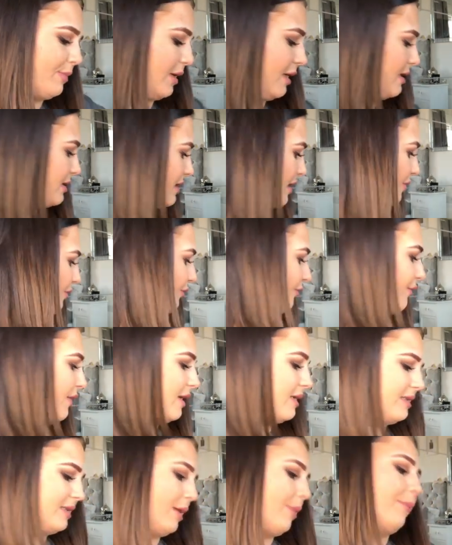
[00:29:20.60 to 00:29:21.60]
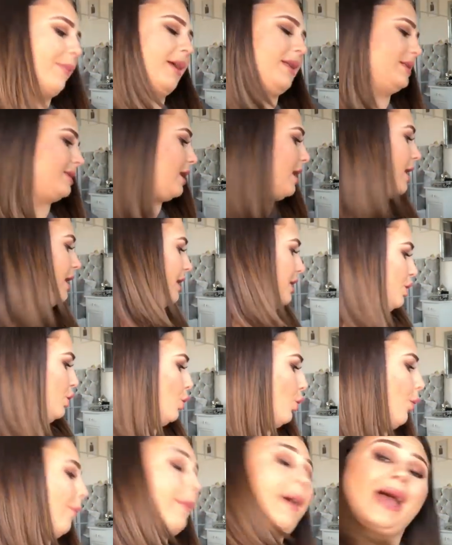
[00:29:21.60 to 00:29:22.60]
because they fit better in
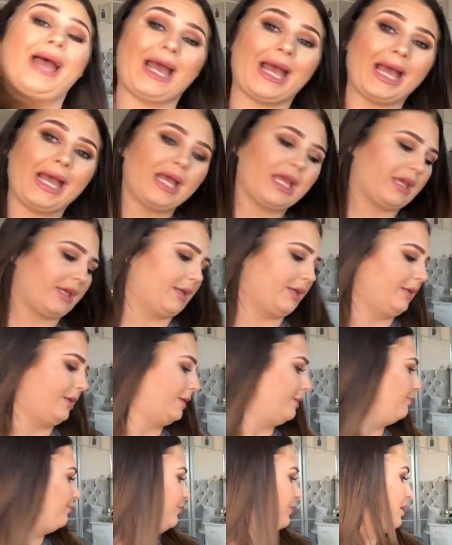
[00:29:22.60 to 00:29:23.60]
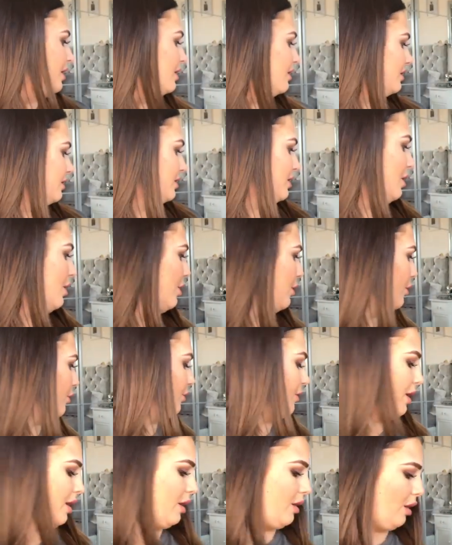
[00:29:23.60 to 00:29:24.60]
your bag. So
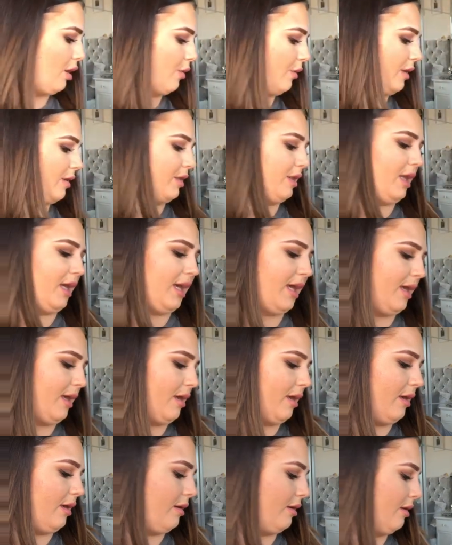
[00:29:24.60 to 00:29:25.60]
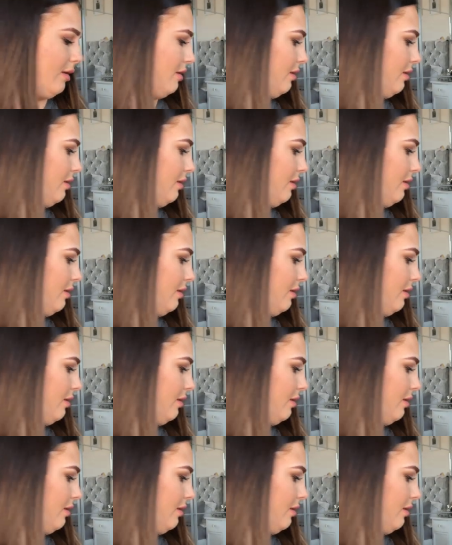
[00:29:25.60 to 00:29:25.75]
there you go in there.